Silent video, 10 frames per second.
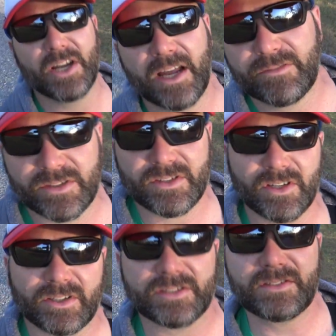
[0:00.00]
Gonna have to
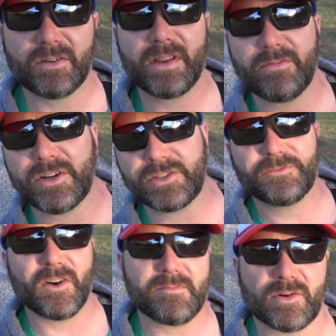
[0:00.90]
start the Stoney Ridge
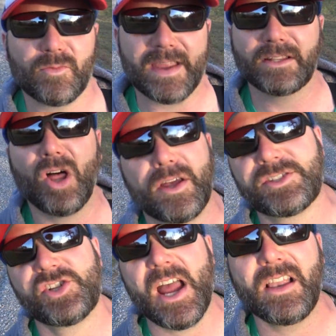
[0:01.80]
Farmer Weight Loss
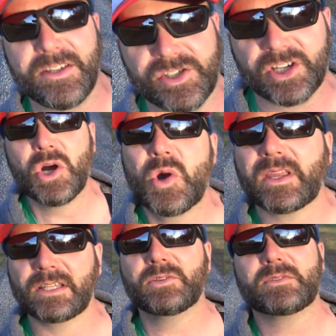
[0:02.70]
Challenge. Who
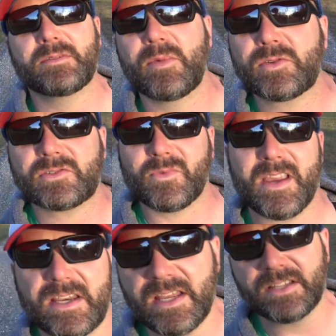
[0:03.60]
can lose the most
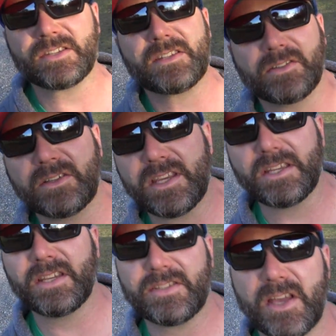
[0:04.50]
weight and still
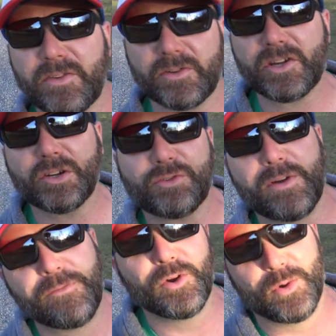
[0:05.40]
eat Southern
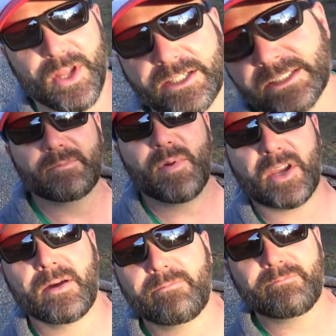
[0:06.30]
country food and
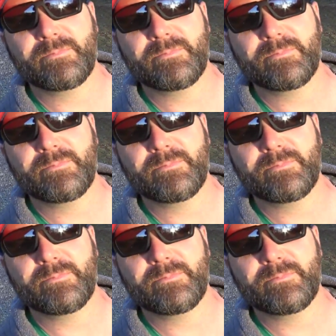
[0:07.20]
pick up